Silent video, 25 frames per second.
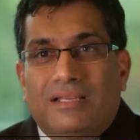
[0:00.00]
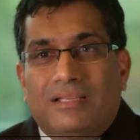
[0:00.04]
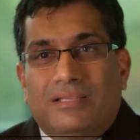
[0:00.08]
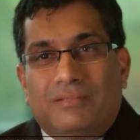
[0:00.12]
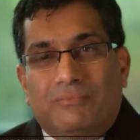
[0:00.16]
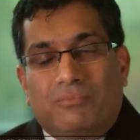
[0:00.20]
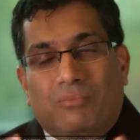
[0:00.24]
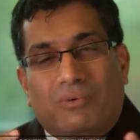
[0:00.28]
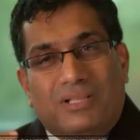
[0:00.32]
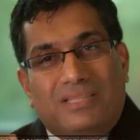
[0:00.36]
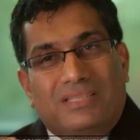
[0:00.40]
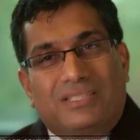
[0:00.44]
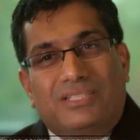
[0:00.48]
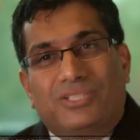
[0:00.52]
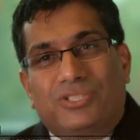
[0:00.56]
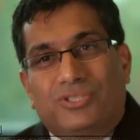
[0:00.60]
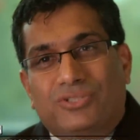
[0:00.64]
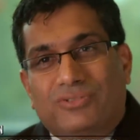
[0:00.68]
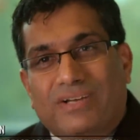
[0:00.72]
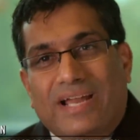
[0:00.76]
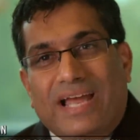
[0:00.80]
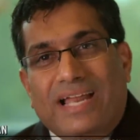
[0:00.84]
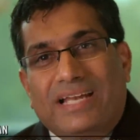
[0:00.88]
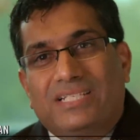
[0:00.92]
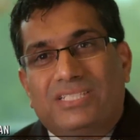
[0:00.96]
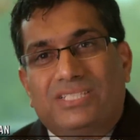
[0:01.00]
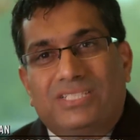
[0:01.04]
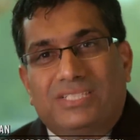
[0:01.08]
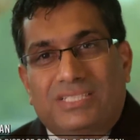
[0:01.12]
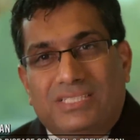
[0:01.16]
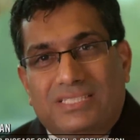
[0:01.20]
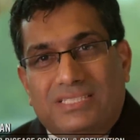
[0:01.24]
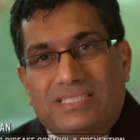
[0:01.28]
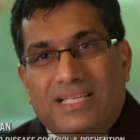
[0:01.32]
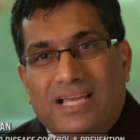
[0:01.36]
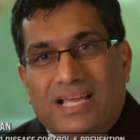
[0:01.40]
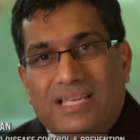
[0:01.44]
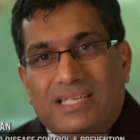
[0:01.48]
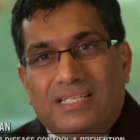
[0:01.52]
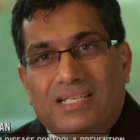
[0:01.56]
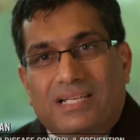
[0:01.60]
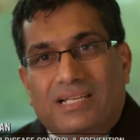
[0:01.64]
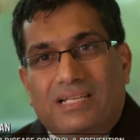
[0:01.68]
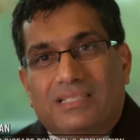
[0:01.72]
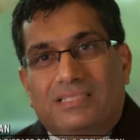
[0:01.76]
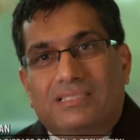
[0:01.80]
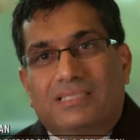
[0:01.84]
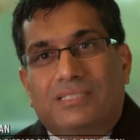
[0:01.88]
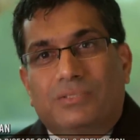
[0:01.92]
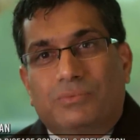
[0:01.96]
what this strategy is telling
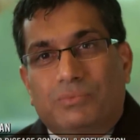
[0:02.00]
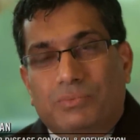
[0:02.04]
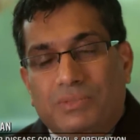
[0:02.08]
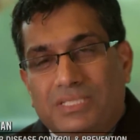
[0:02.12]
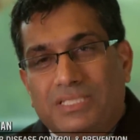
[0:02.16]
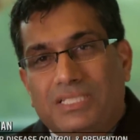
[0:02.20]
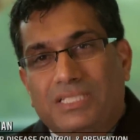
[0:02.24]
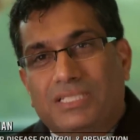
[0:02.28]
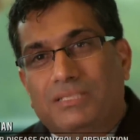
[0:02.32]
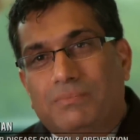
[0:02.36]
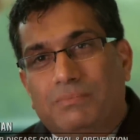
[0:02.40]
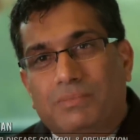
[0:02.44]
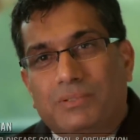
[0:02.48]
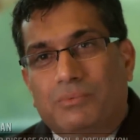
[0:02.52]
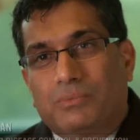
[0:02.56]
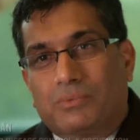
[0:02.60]
us is we need to be